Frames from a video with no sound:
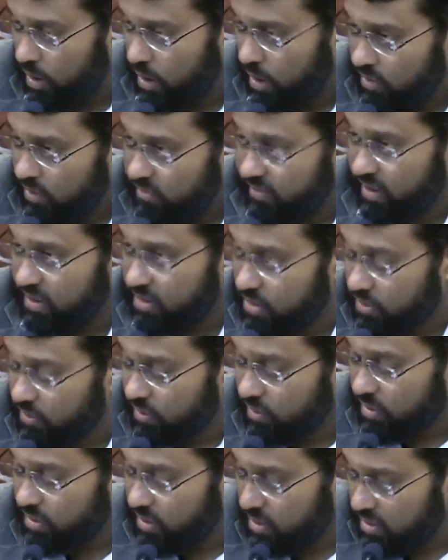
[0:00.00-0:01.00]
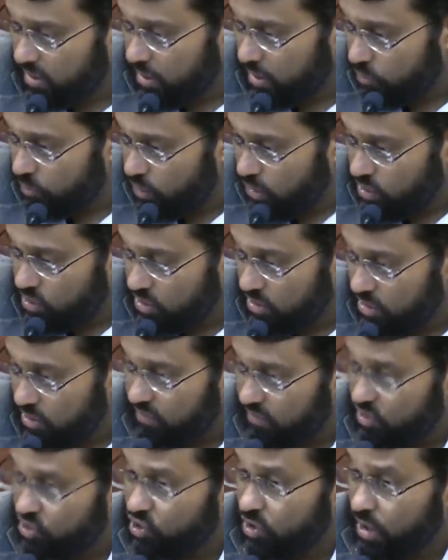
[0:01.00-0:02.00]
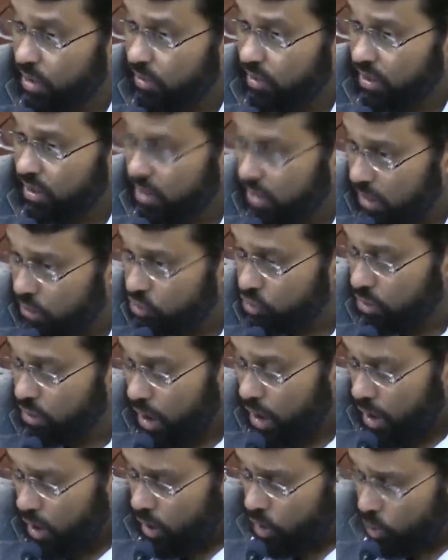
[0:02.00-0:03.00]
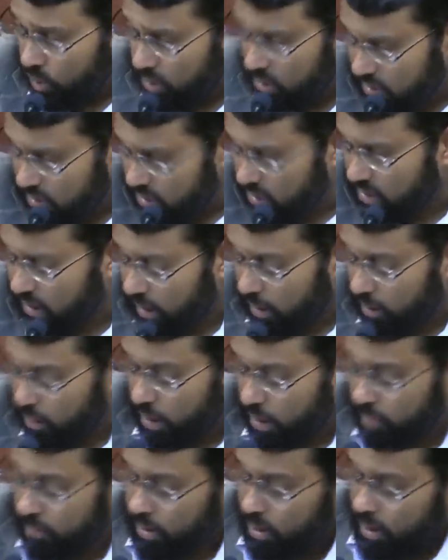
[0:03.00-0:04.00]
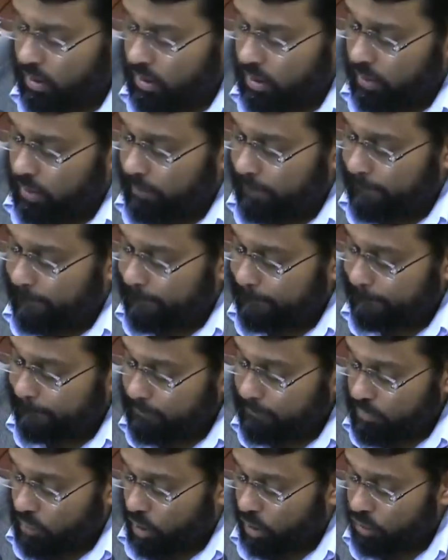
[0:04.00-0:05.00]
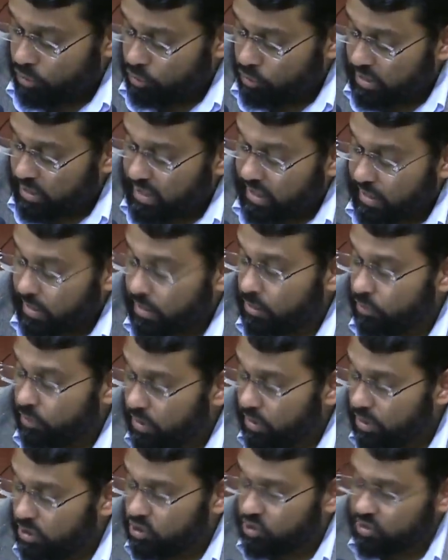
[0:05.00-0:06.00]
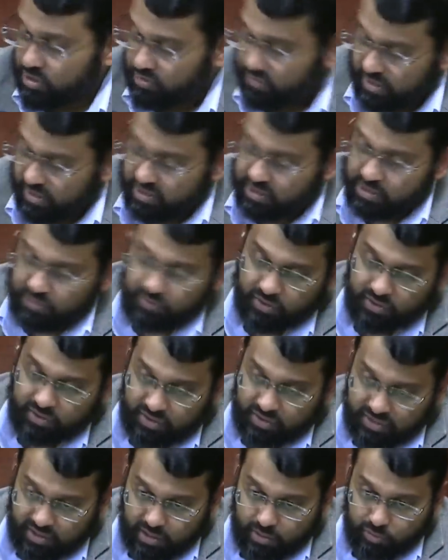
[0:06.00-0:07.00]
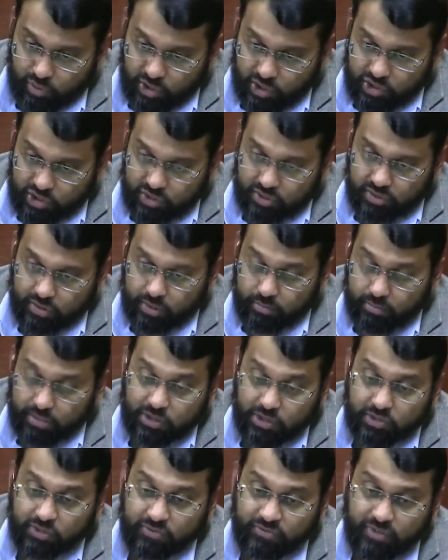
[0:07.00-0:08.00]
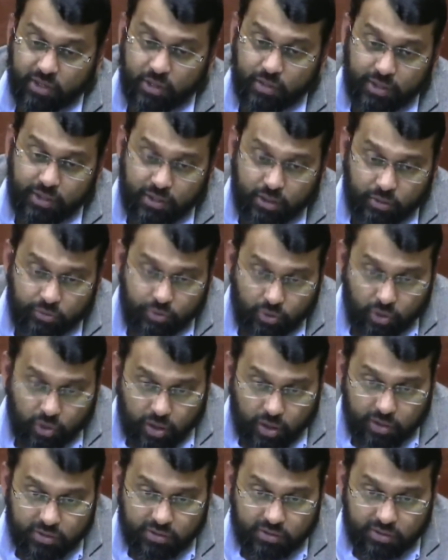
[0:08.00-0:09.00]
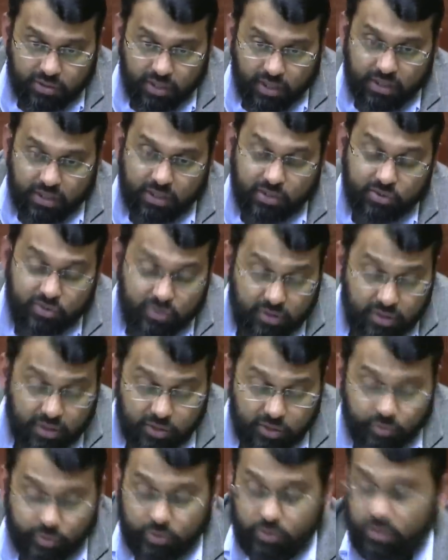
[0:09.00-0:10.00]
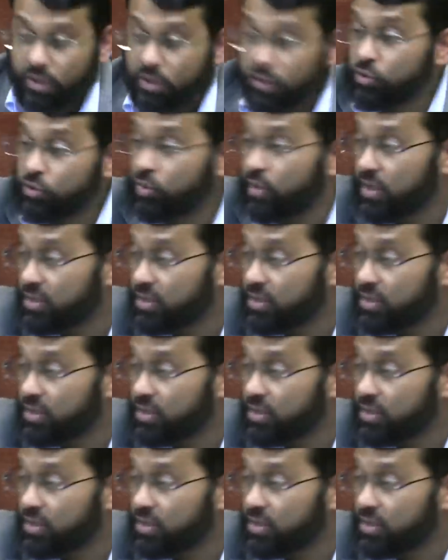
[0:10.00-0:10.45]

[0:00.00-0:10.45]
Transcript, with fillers: festivals and celebrations of a generic nature. What is haram are uniquely religious festivals and celebrations that are meant to venerate other gods, and these are things we do not do as